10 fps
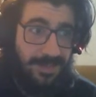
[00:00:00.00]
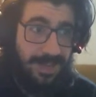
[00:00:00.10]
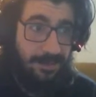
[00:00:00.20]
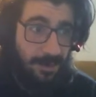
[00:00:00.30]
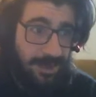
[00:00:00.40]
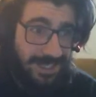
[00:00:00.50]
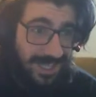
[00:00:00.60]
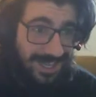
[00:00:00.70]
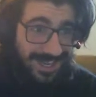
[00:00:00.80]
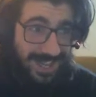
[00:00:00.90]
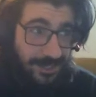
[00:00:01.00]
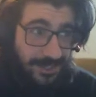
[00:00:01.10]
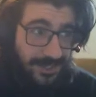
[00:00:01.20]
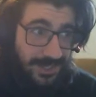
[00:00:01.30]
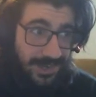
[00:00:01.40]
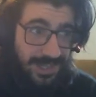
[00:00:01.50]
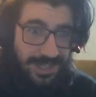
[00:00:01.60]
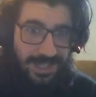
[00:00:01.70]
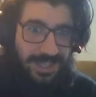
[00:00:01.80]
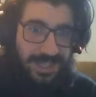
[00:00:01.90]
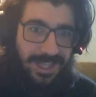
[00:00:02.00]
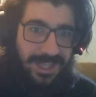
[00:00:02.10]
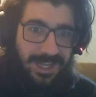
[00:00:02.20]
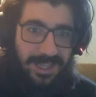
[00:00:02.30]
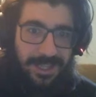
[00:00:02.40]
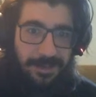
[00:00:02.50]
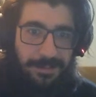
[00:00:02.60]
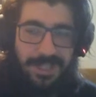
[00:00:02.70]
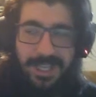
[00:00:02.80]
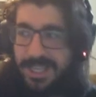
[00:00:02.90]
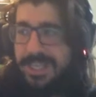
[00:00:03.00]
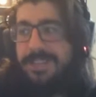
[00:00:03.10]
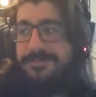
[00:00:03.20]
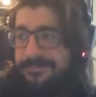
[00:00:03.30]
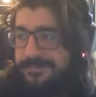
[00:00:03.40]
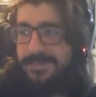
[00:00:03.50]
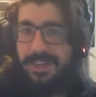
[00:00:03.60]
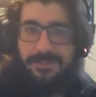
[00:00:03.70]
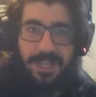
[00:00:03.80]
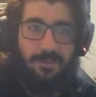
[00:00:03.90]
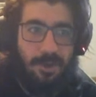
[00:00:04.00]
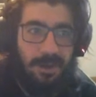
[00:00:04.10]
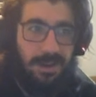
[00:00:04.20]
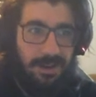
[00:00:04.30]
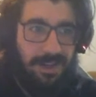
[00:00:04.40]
I haven't worked in like an agency or anything like that, but like I've done work.